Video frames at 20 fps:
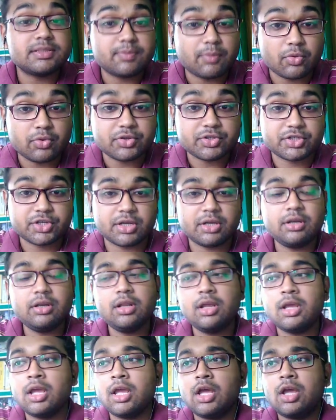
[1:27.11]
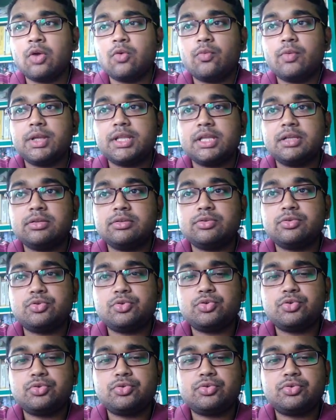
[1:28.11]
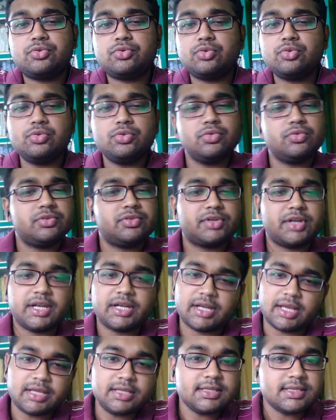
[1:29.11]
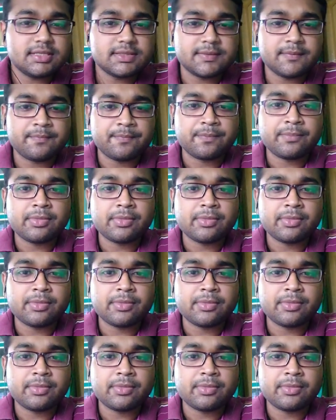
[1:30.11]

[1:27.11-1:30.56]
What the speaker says: portion within 2 to 3 days.